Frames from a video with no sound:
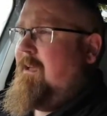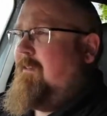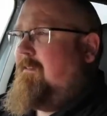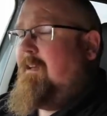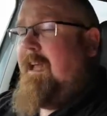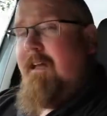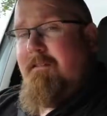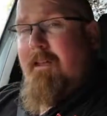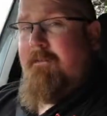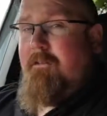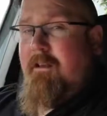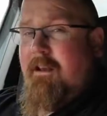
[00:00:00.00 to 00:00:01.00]
So yeah,
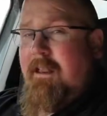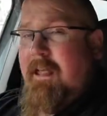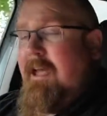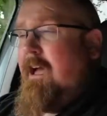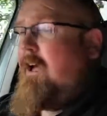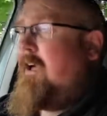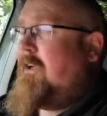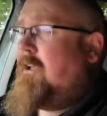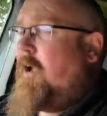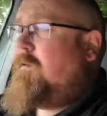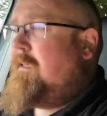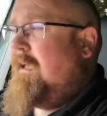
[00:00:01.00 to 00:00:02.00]
definitely
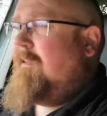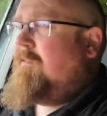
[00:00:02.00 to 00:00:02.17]
go take a